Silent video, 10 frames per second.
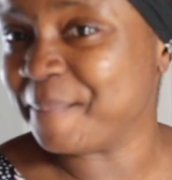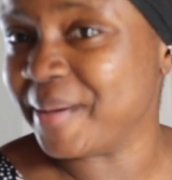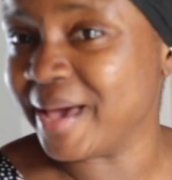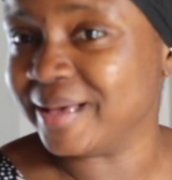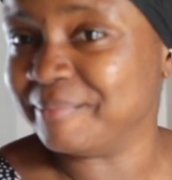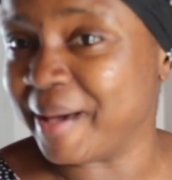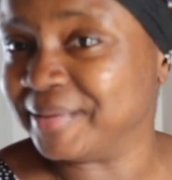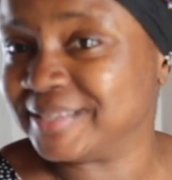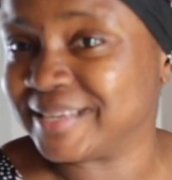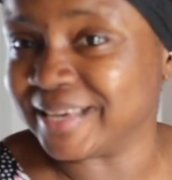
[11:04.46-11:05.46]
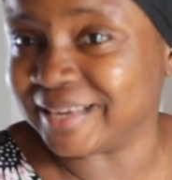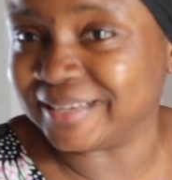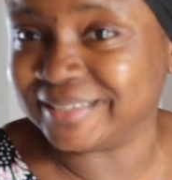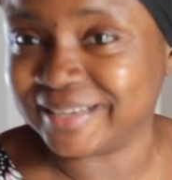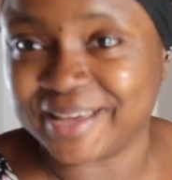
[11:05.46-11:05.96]
bed? My
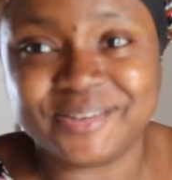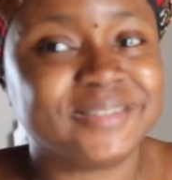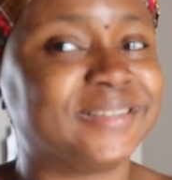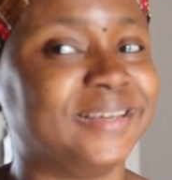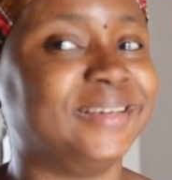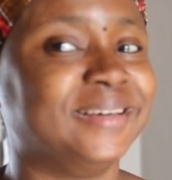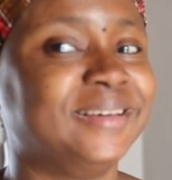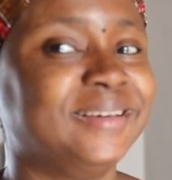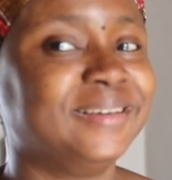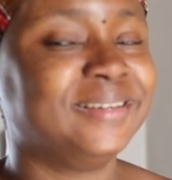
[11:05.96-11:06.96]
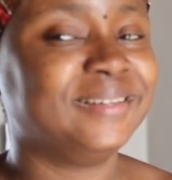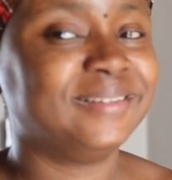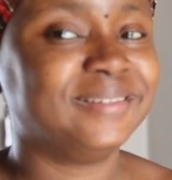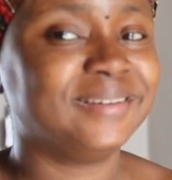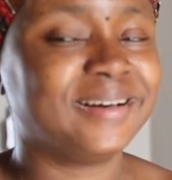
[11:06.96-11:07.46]
skin, can you see?
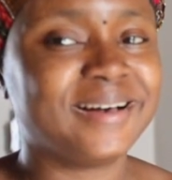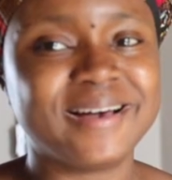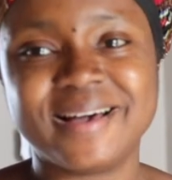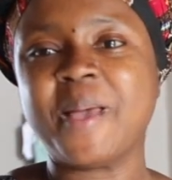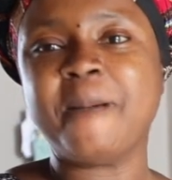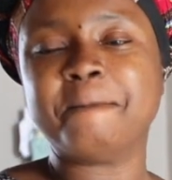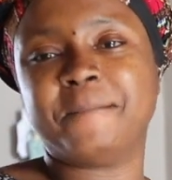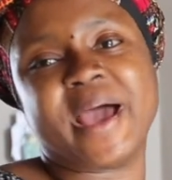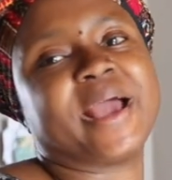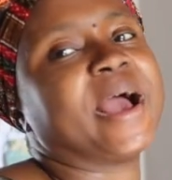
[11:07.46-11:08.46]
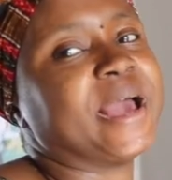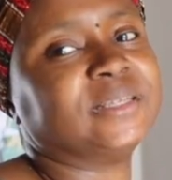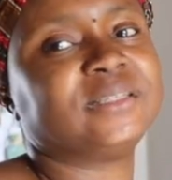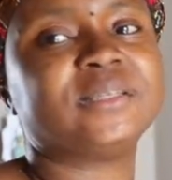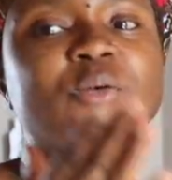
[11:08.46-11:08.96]
Ah, bye,
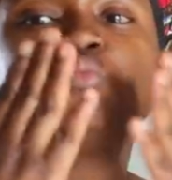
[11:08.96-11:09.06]
guys.